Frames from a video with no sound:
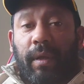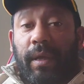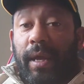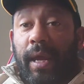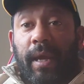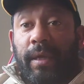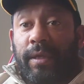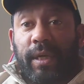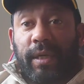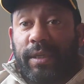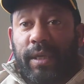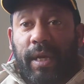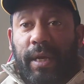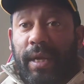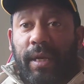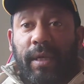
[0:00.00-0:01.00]
AJ
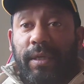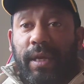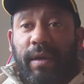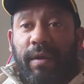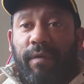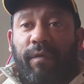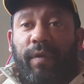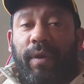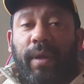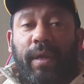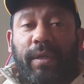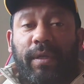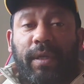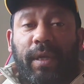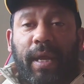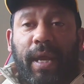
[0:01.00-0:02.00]
said it in his interview
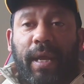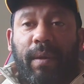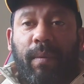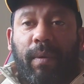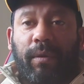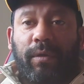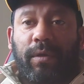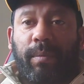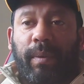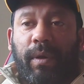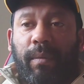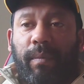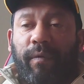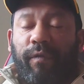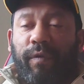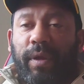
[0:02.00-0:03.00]
yesterday, he wants to
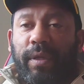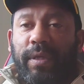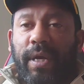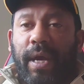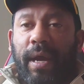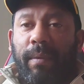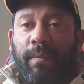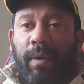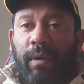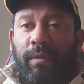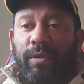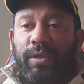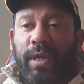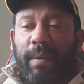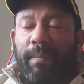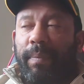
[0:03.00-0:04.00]
become a 3-time
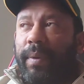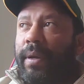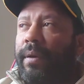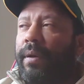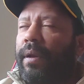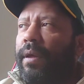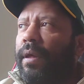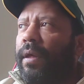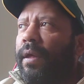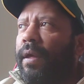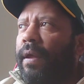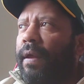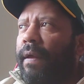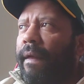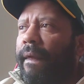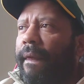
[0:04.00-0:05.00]
world champion.
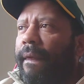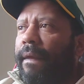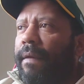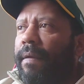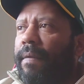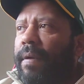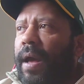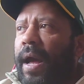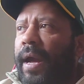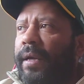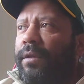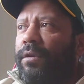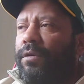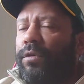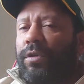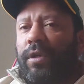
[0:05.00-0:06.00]

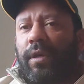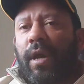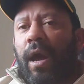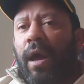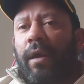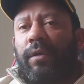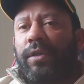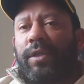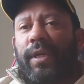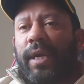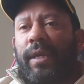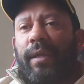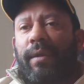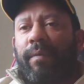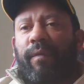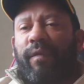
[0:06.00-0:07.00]
I just can't
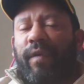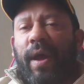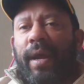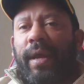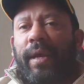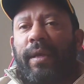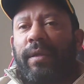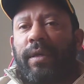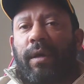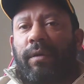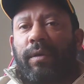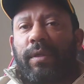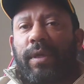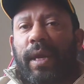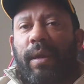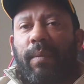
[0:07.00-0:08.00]
see them fighting
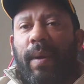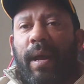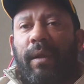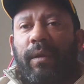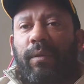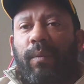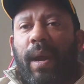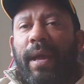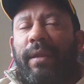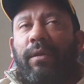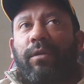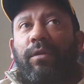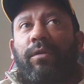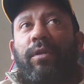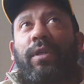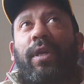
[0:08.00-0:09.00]
Deontay Wilder. Where
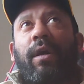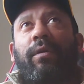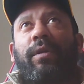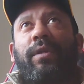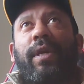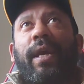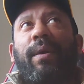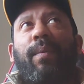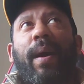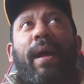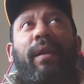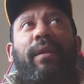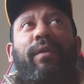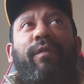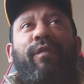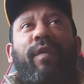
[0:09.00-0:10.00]
does Deontay
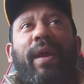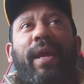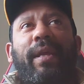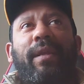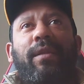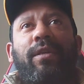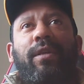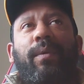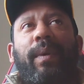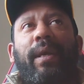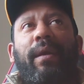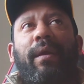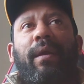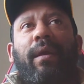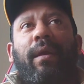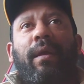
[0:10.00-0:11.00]
Wilder fit into
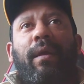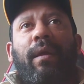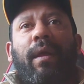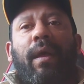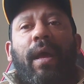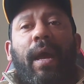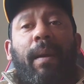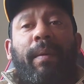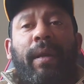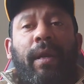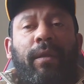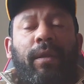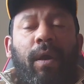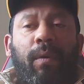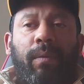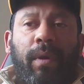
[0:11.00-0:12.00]
it? I mean,
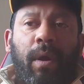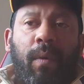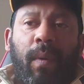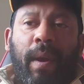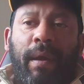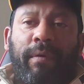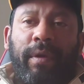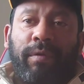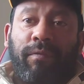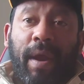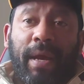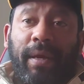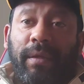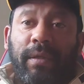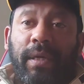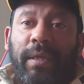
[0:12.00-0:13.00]
I don't know where he's
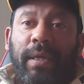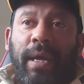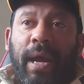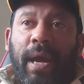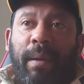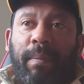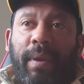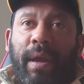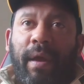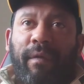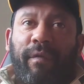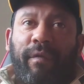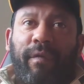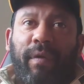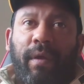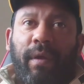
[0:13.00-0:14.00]
ranked in the
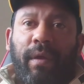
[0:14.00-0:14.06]
IBF.